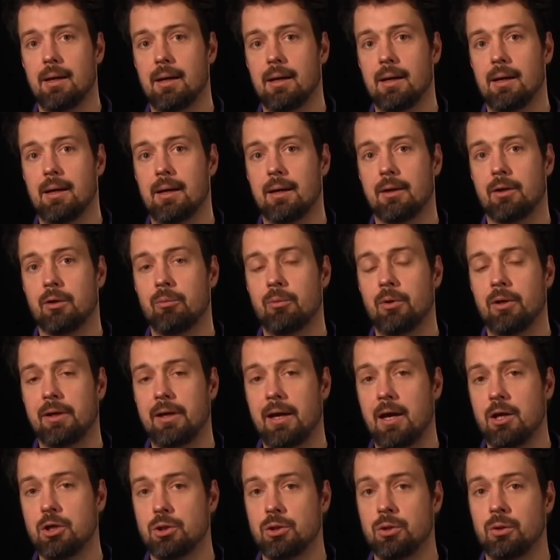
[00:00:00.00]
uh,
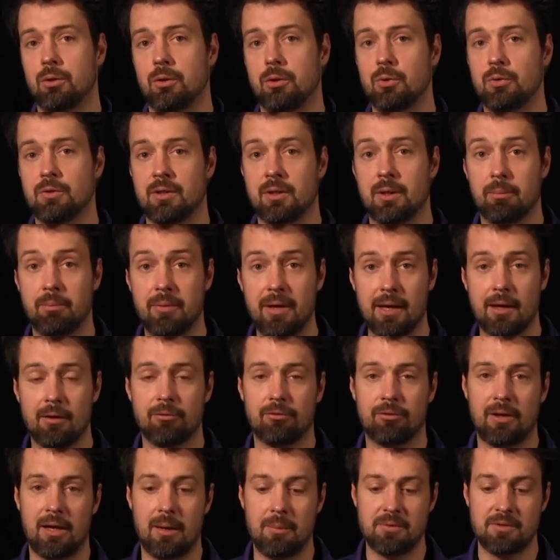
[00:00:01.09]
communication using the beacon
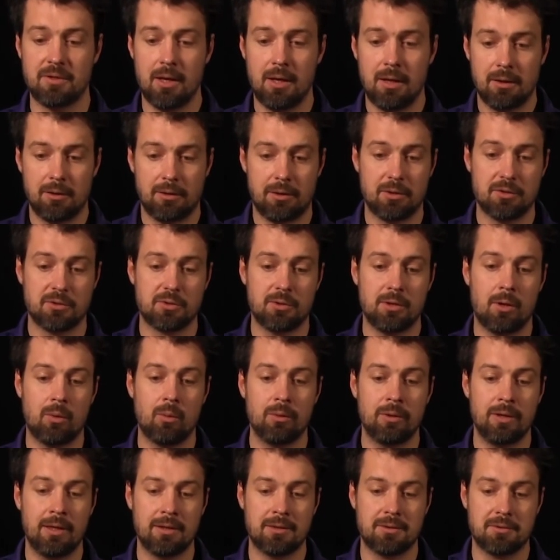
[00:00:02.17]
frames, there's
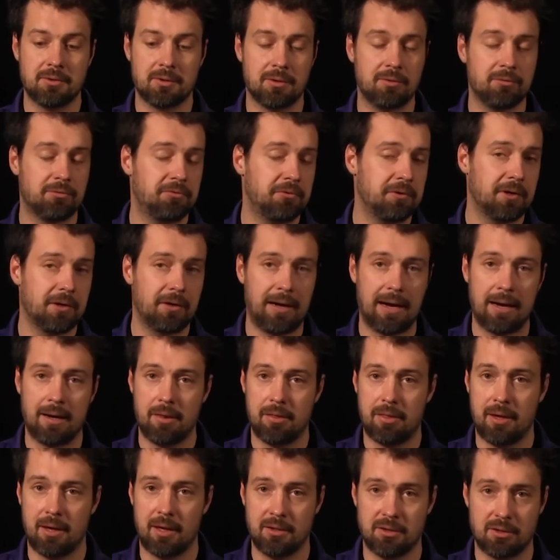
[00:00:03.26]
no need to configure
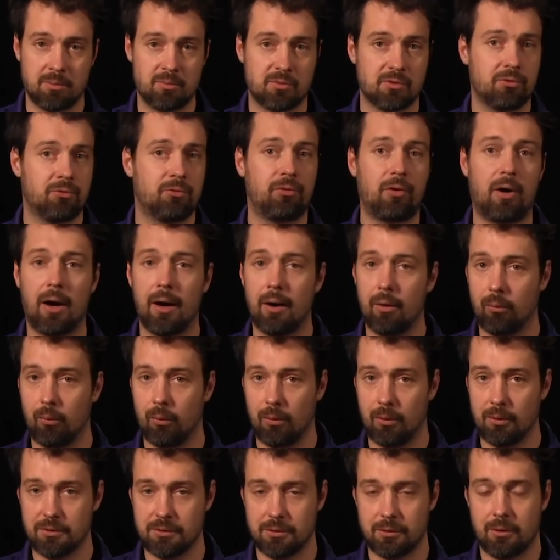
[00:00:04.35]
anything in terms of
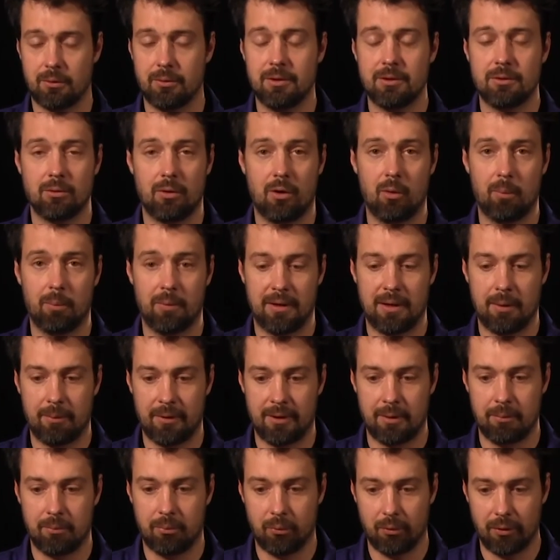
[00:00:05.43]
firewalls. You don't need to open up
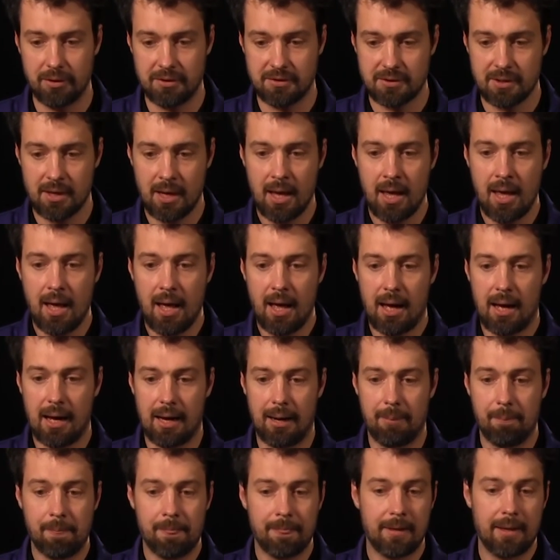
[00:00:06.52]
any ports.
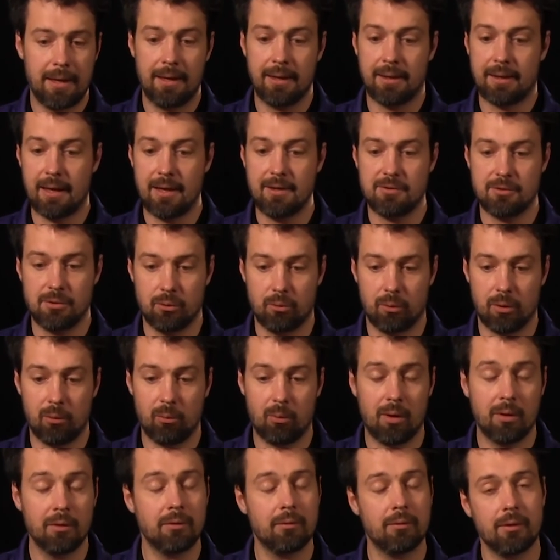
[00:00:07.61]
Uh, in case you were
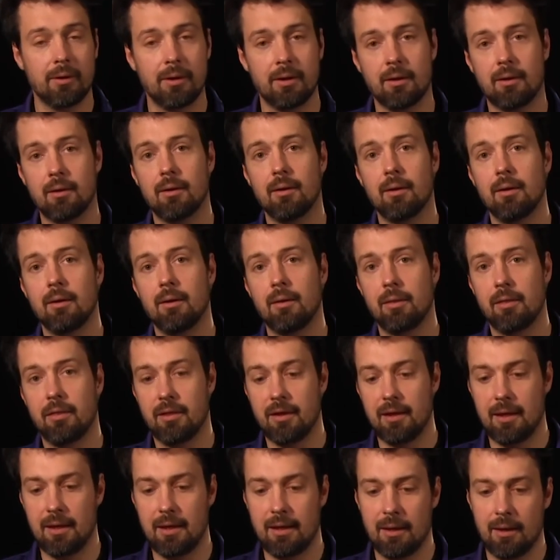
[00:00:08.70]
wondering,
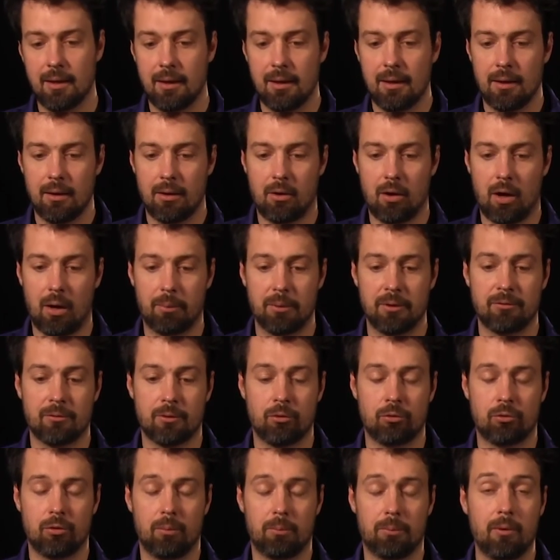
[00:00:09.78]
the cooperative
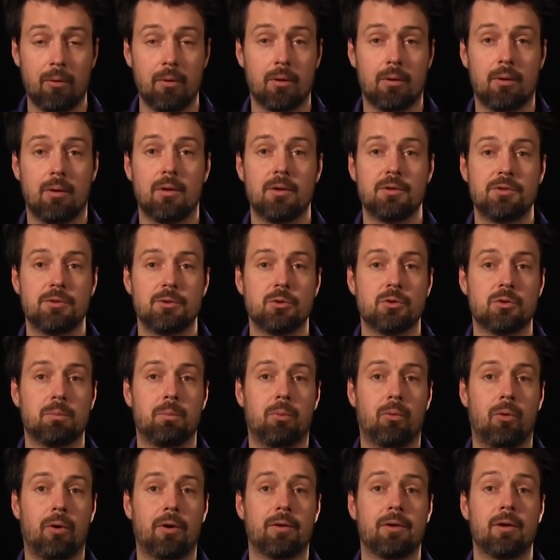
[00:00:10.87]
control protocols use
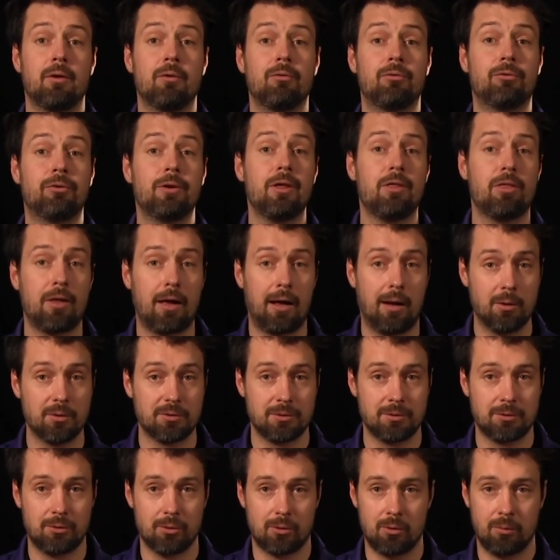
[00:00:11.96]
port
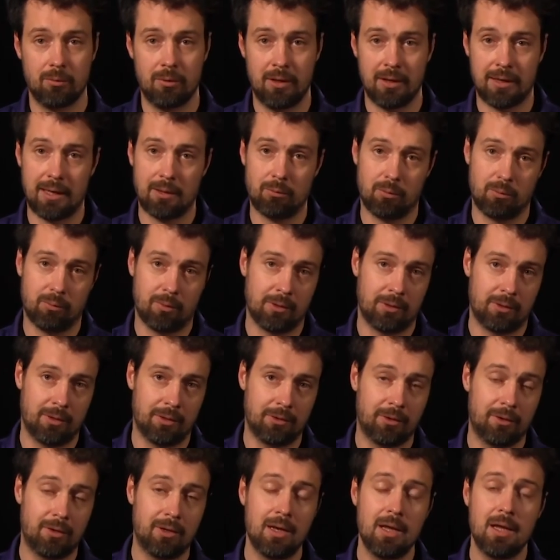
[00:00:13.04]
3000 to communicate with one
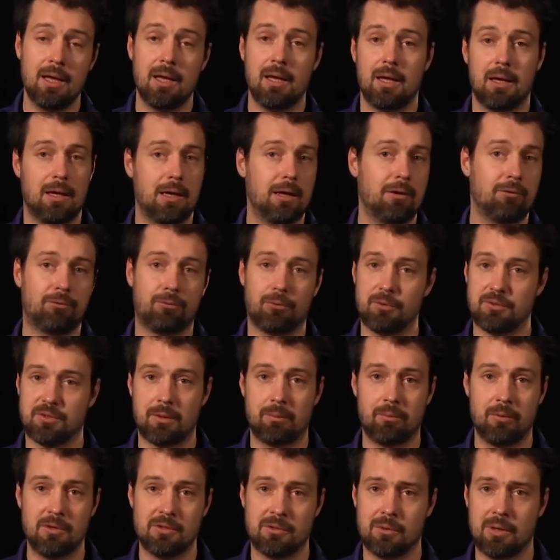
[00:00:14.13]
another if for
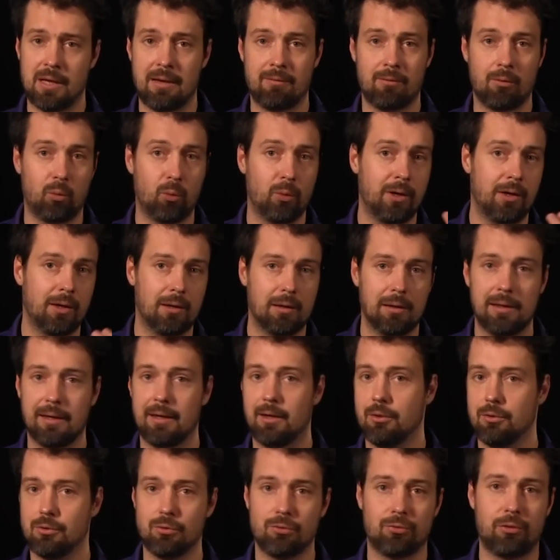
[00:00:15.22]
some reason you have a weird
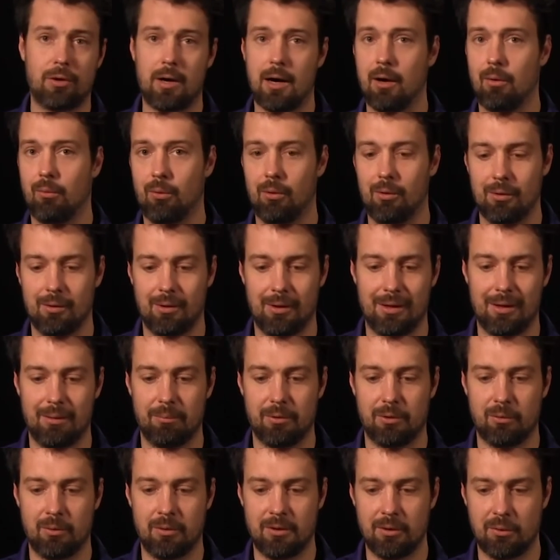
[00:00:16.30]
layer 2 firewall uh,
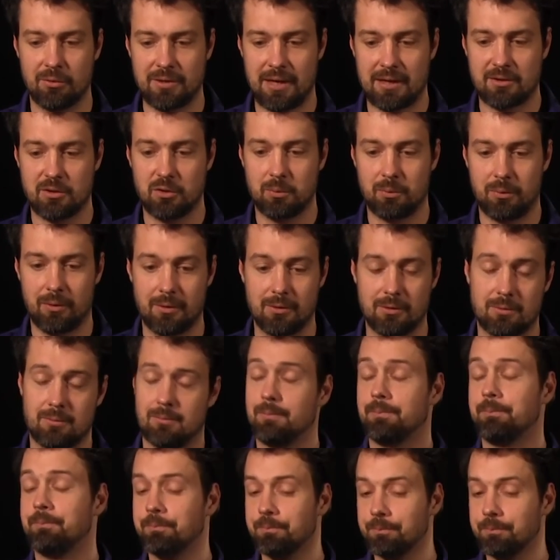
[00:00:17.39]
between those access points.